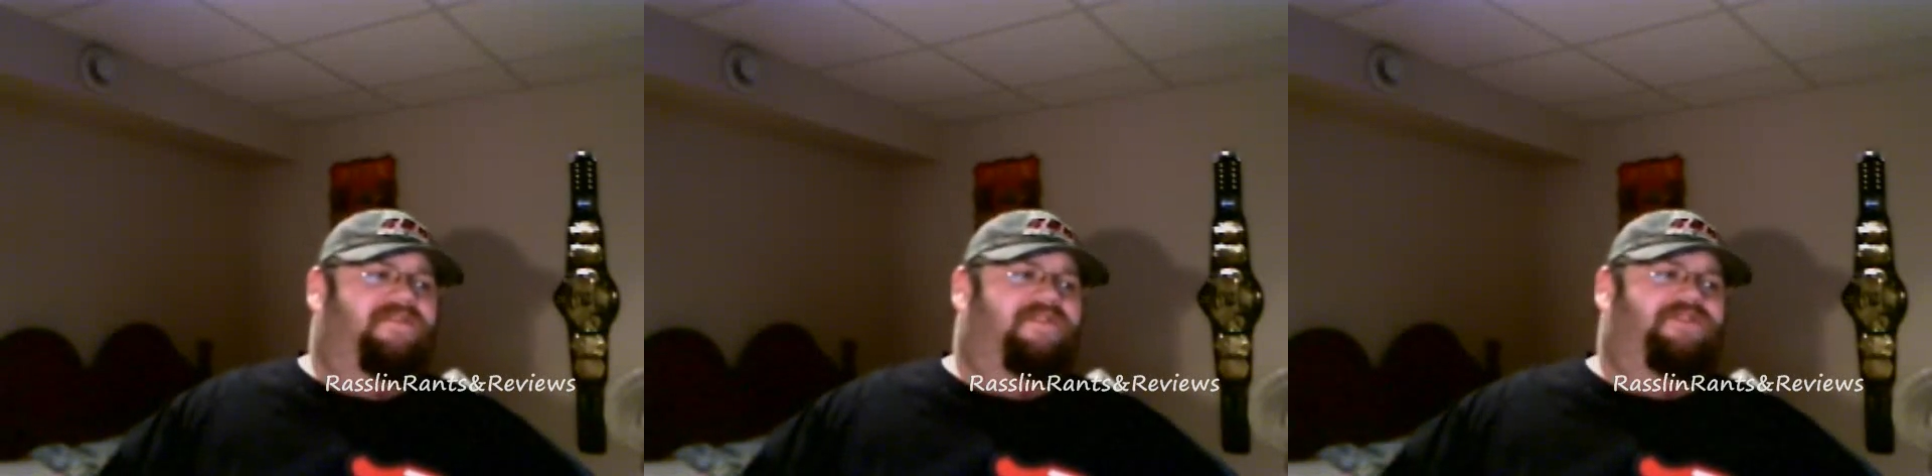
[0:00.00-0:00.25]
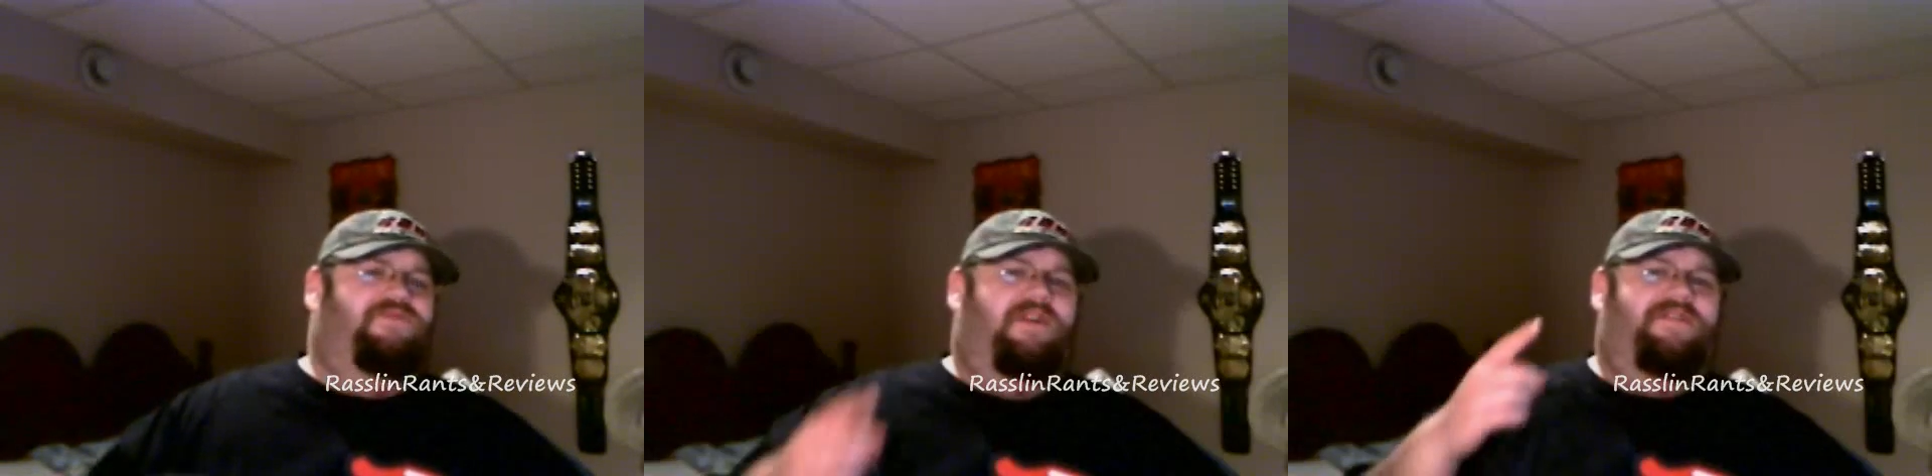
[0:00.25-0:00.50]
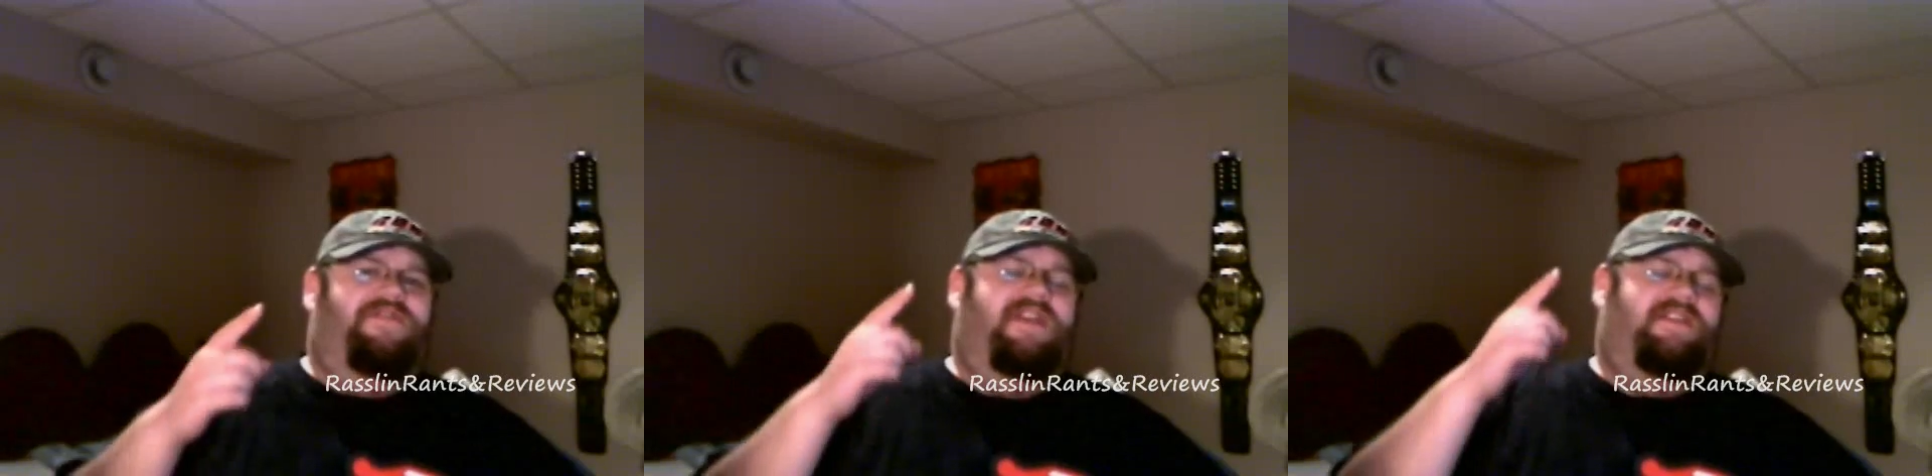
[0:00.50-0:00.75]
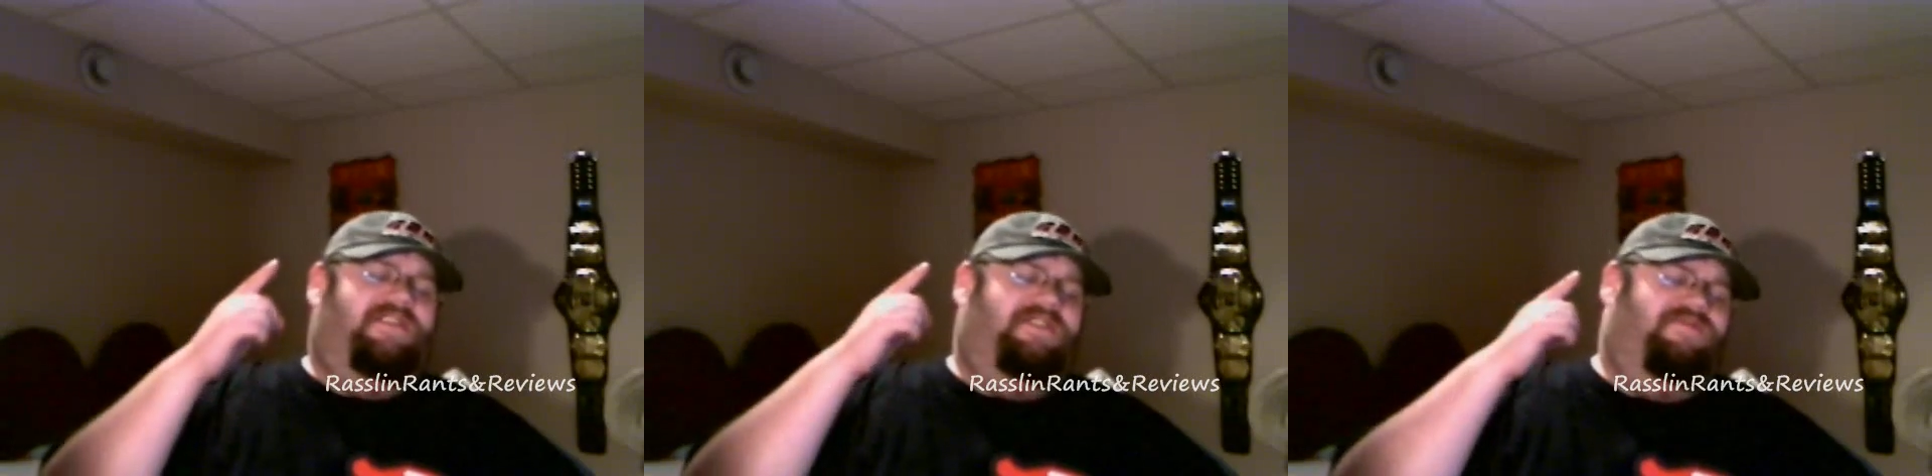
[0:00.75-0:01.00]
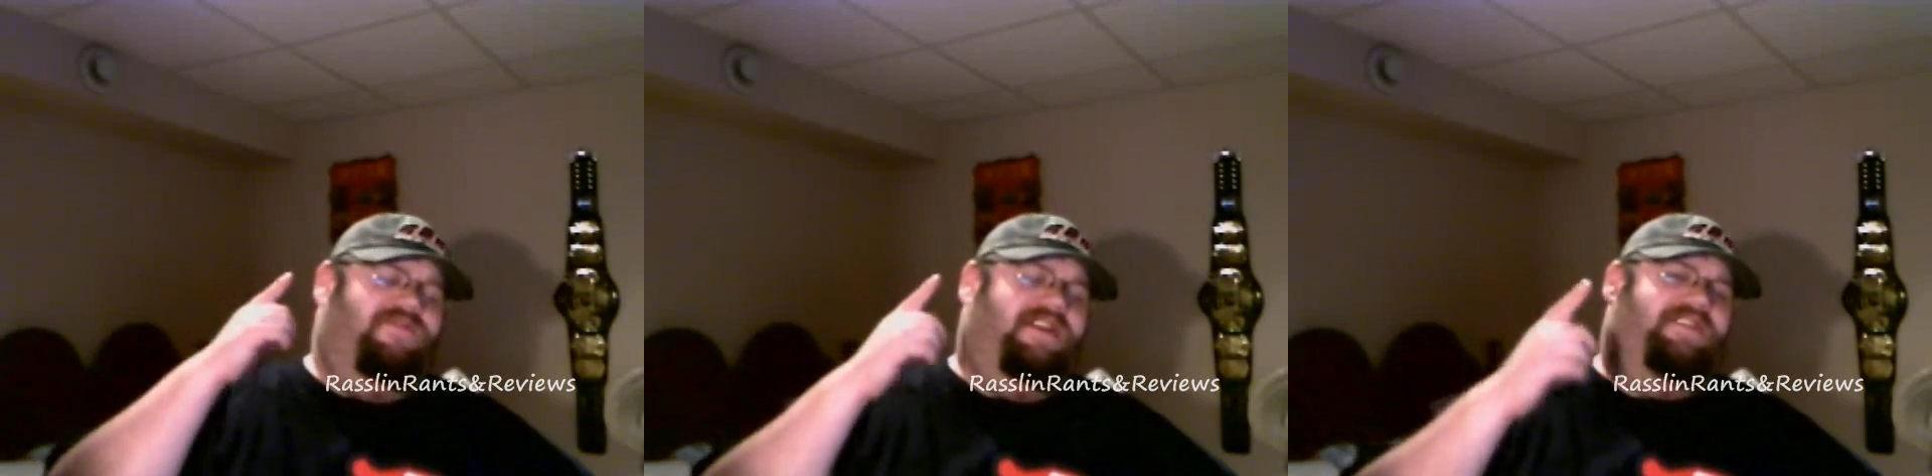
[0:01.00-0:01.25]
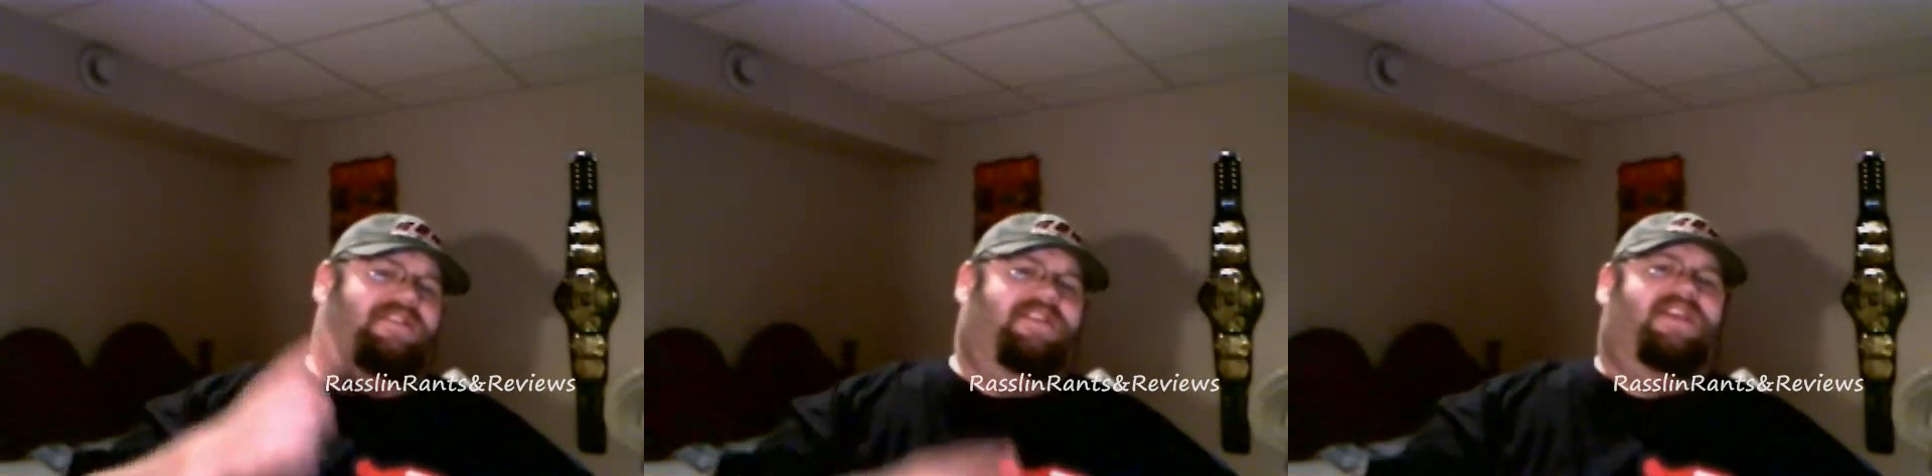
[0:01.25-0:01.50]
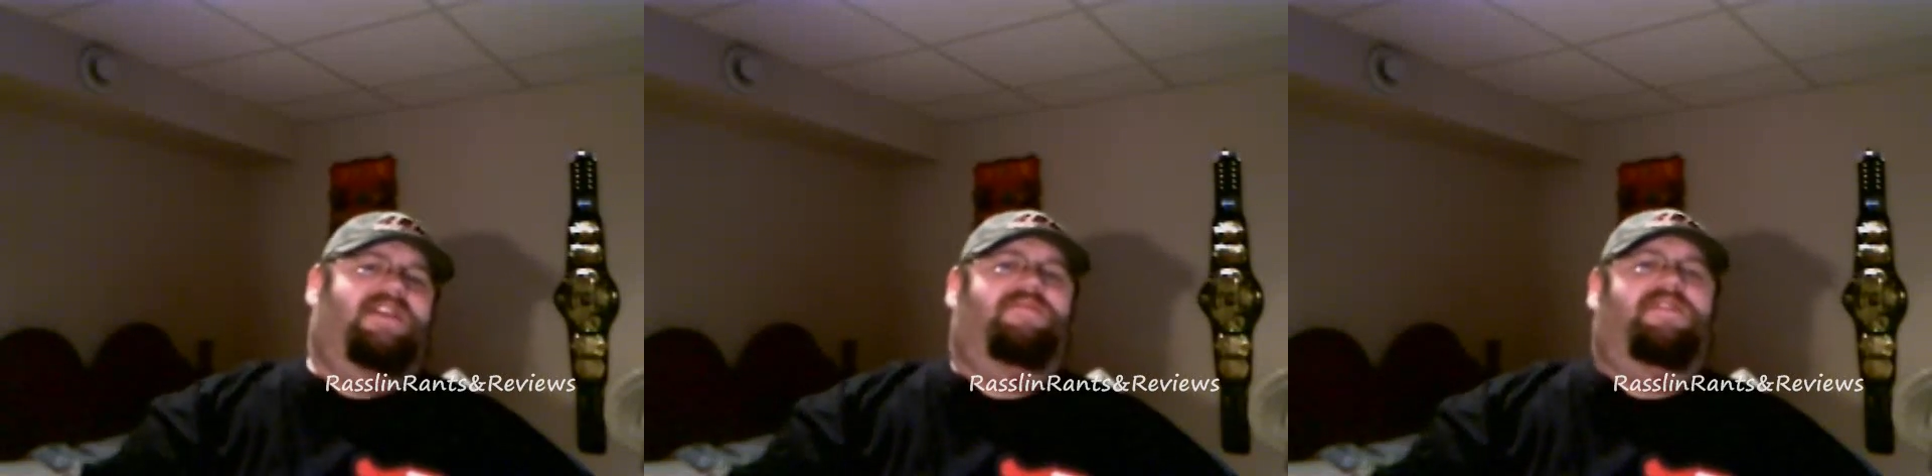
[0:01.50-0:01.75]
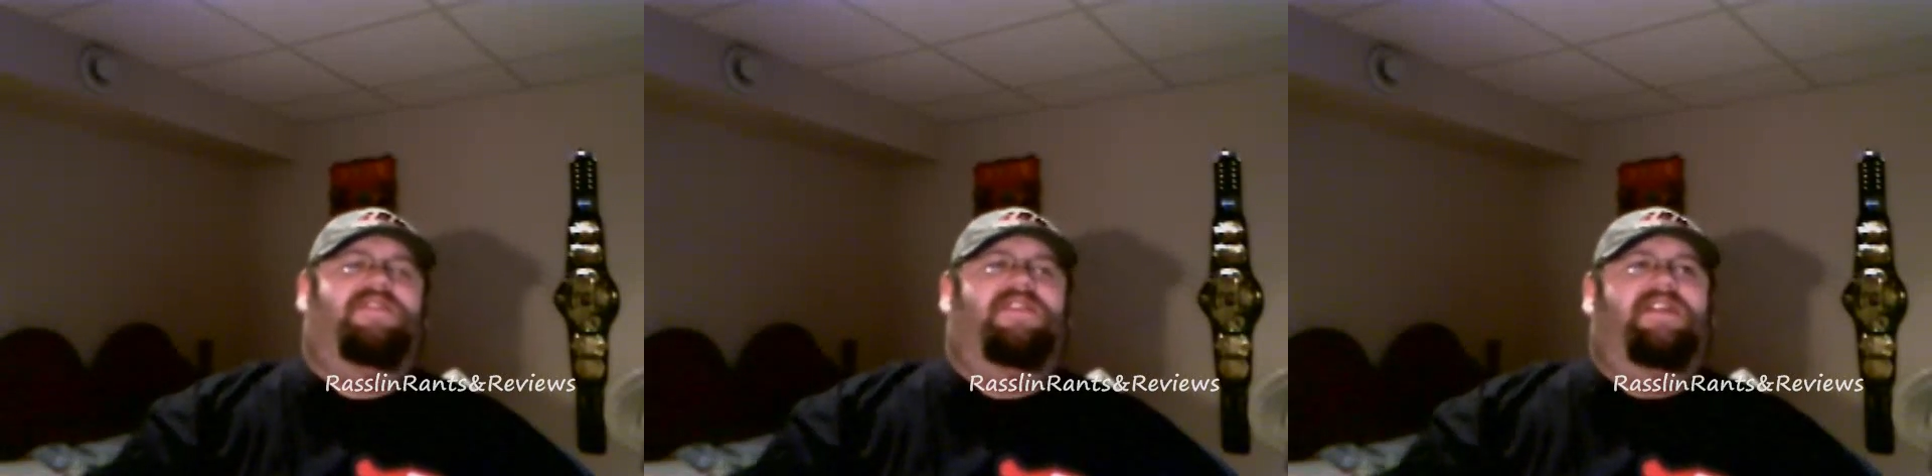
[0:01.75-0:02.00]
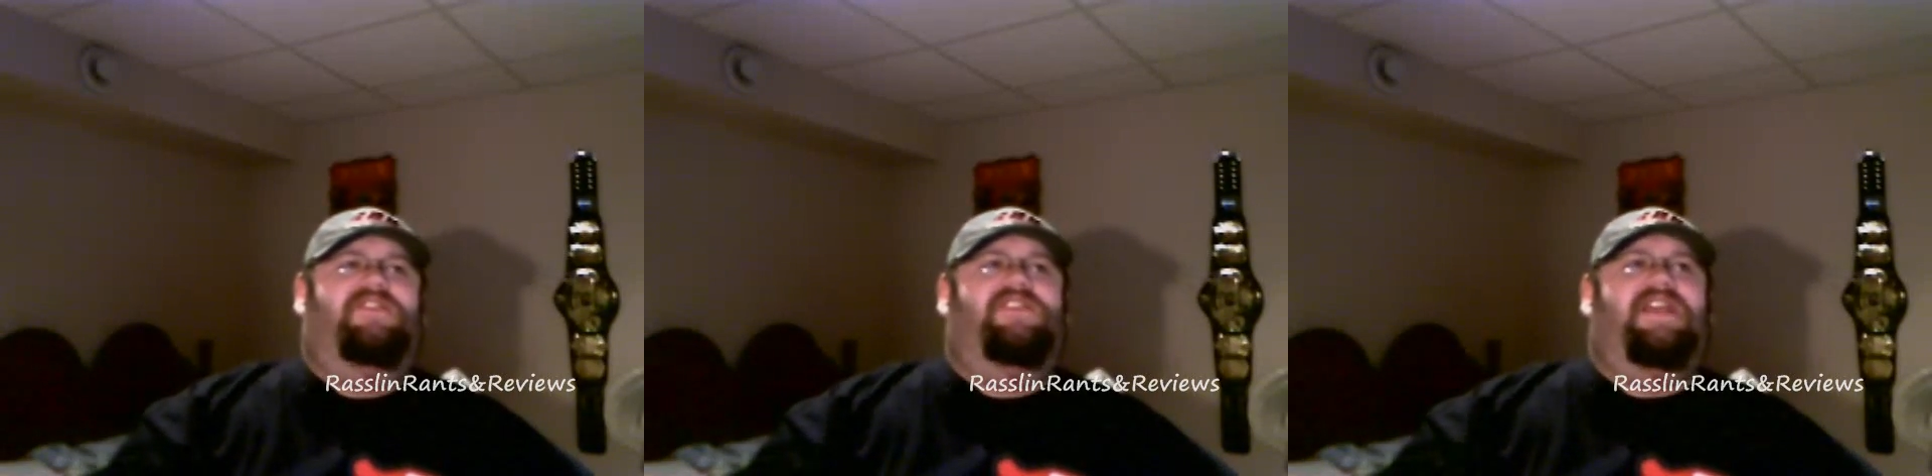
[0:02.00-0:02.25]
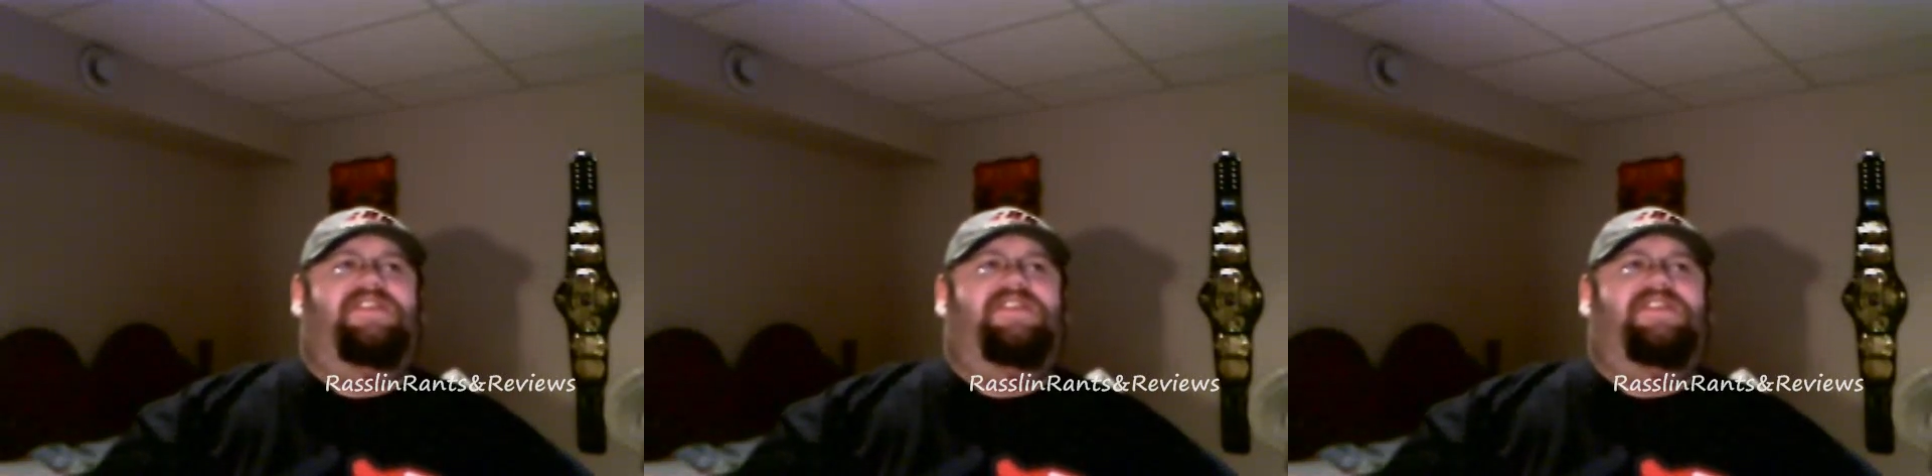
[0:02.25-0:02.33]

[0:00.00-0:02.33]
there's one thing, and this is where you guys are going to kick me in the nuts.